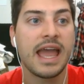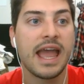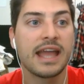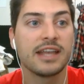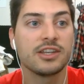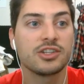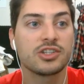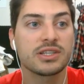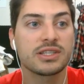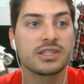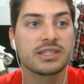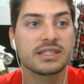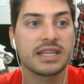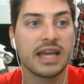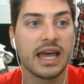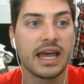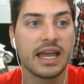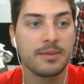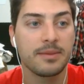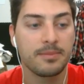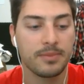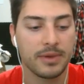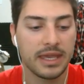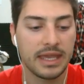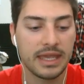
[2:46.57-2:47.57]
and just
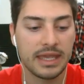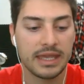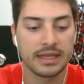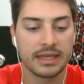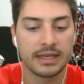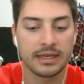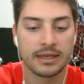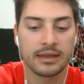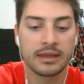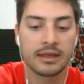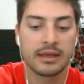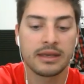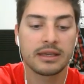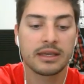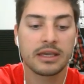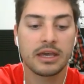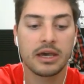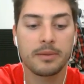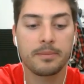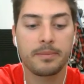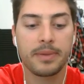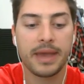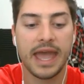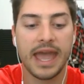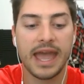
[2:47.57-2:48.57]
type in
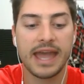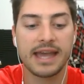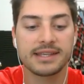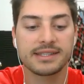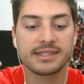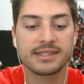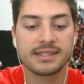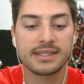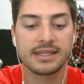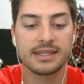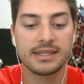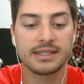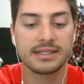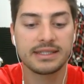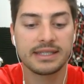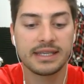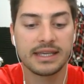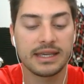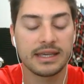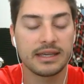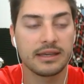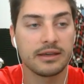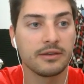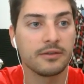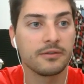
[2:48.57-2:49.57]

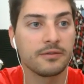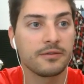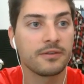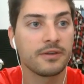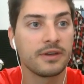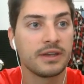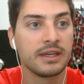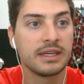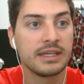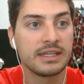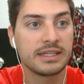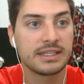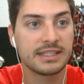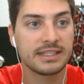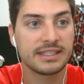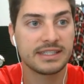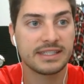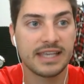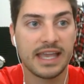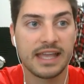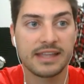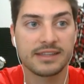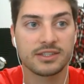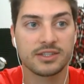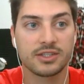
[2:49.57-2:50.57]
capacitive
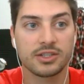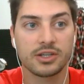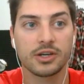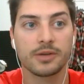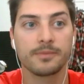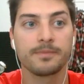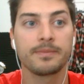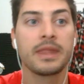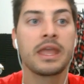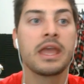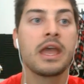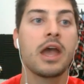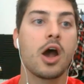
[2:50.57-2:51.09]
sensor.